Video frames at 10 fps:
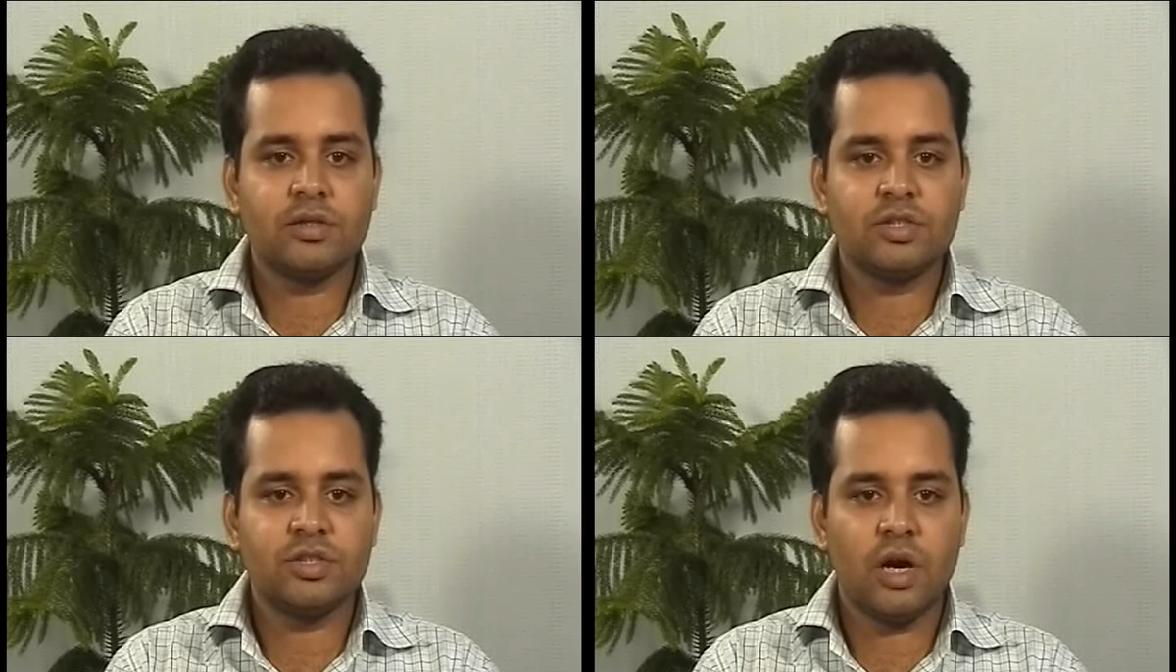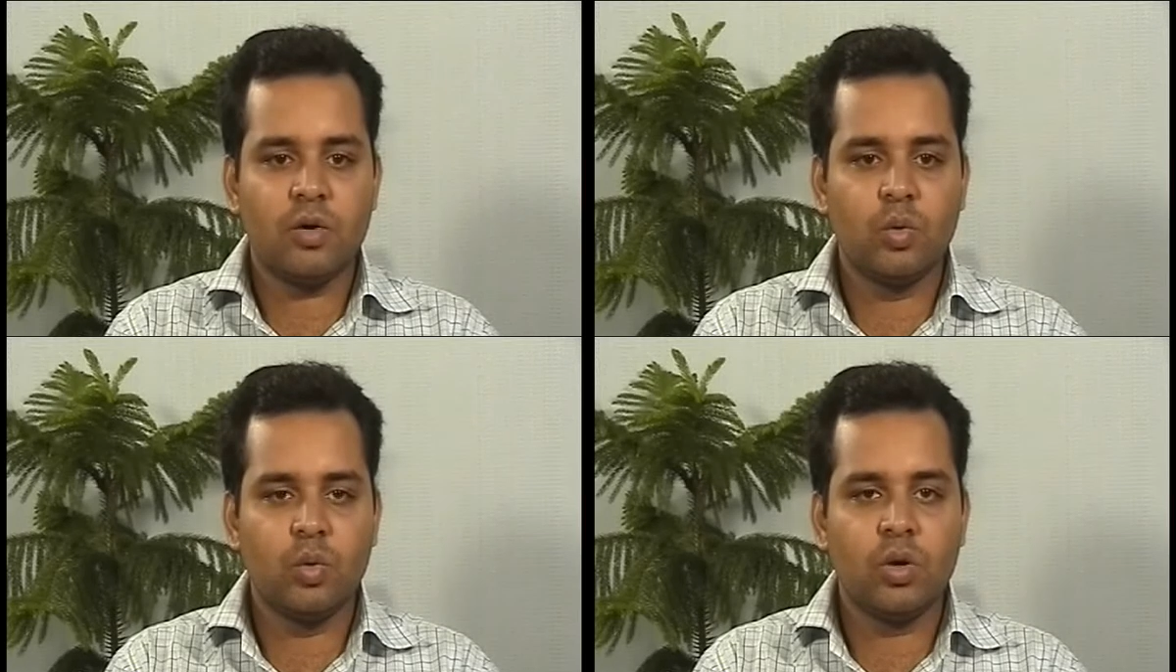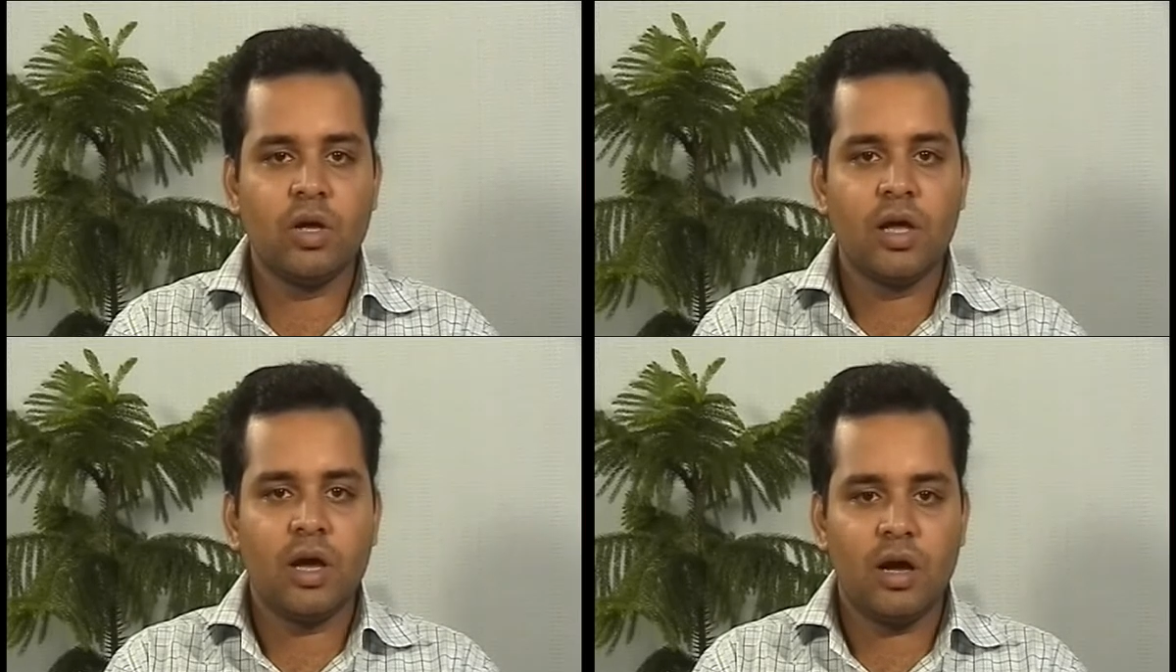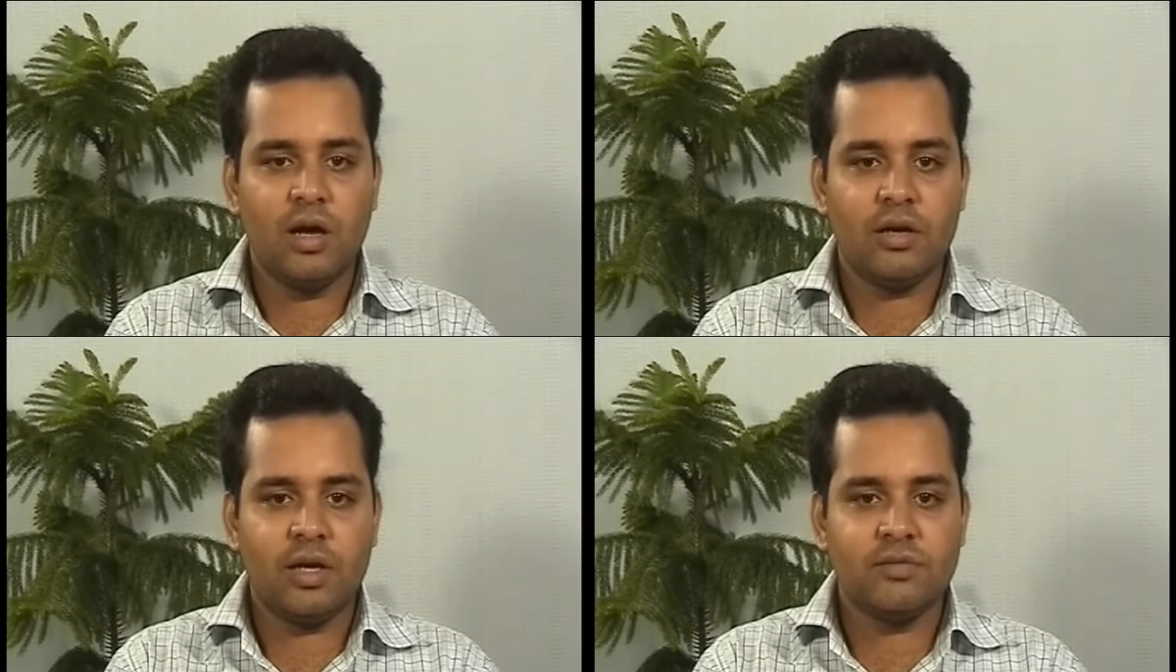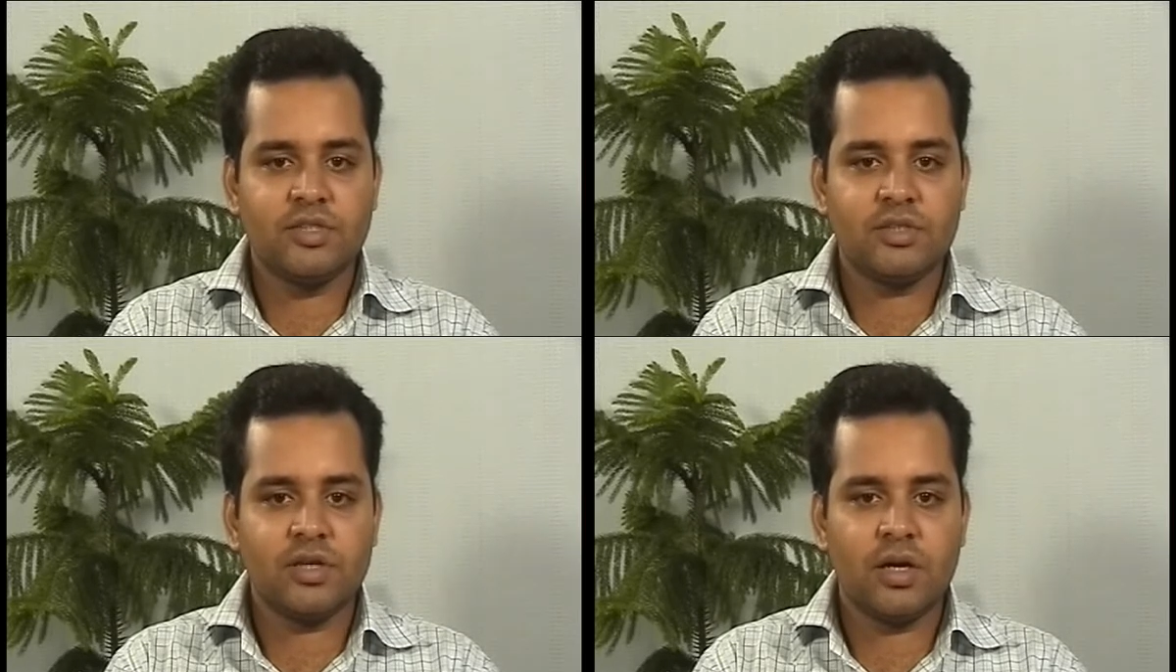Yahoo, Alta
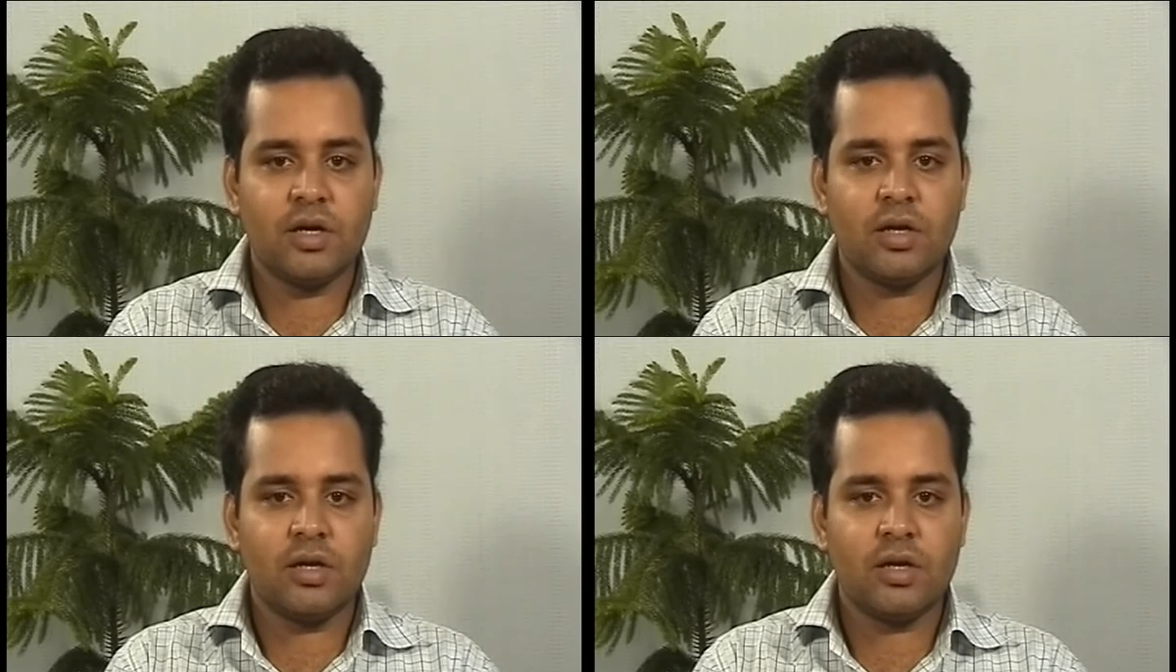Vista,